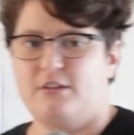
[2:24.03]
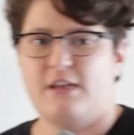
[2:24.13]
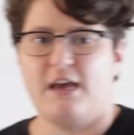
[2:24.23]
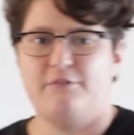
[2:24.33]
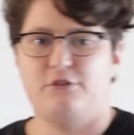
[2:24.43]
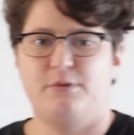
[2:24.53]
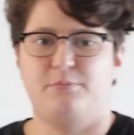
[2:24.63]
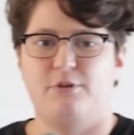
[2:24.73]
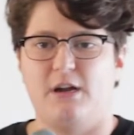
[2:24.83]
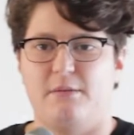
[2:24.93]
they have to be
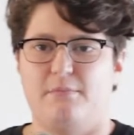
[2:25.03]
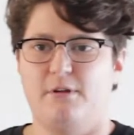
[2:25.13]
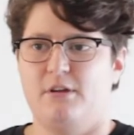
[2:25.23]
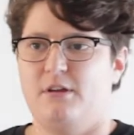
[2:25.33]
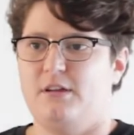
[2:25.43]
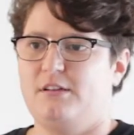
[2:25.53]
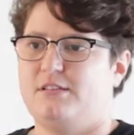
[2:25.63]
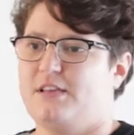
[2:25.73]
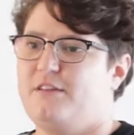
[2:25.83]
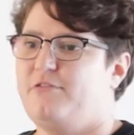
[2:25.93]
put up in a
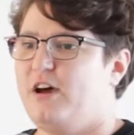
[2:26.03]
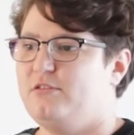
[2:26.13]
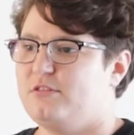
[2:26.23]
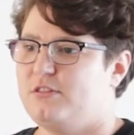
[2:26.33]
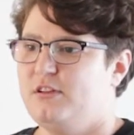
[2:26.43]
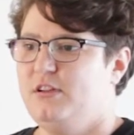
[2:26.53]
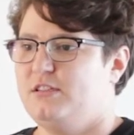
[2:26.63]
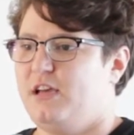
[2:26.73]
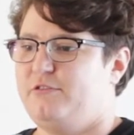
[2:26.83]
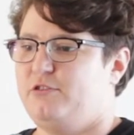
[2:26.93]
safe house,
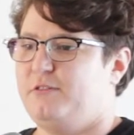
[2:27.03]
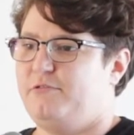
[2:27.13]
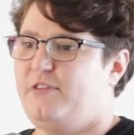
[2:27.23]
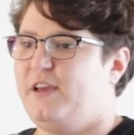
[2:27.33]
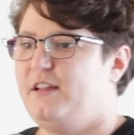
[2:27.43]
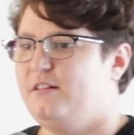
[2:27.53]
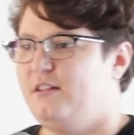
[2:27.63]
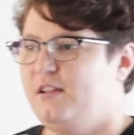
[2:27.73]
they have to be fed,